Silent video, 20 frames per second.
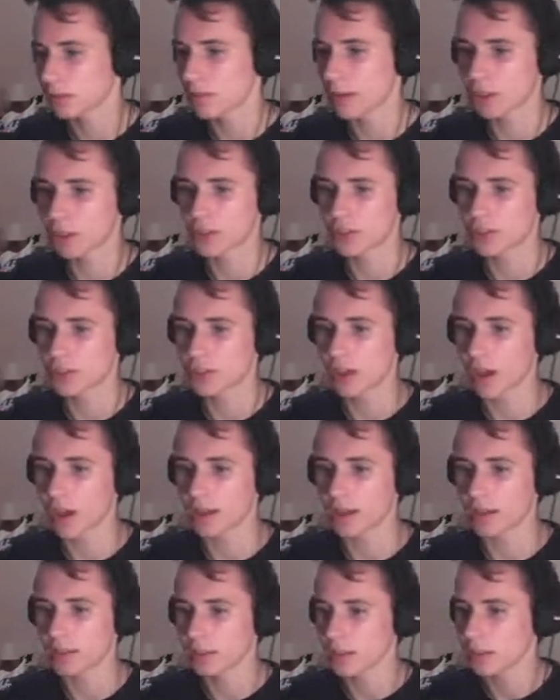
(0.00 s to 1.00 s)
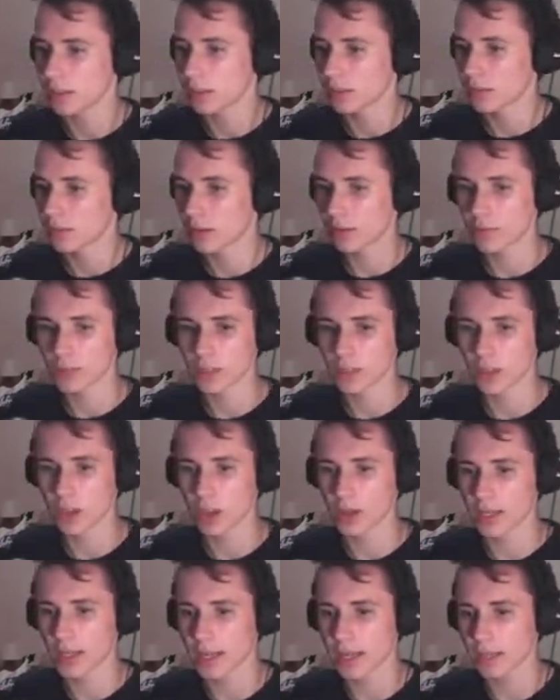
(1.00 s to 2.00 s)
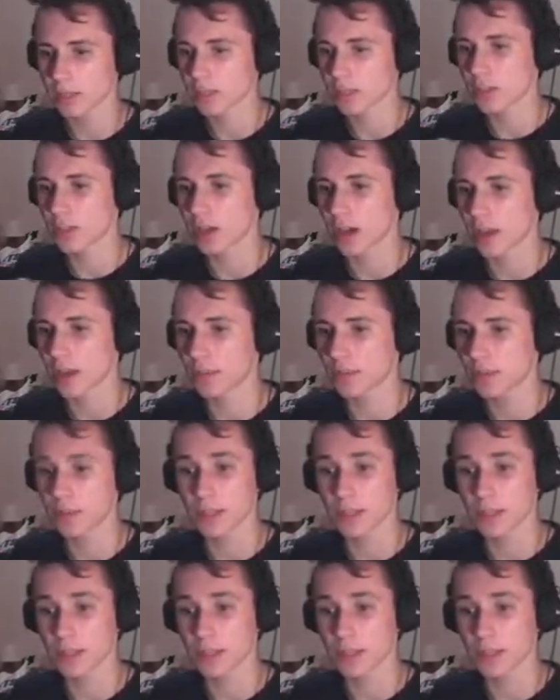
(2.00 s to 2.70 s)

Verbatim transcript: Match is tied. I've got to go and get some snipes.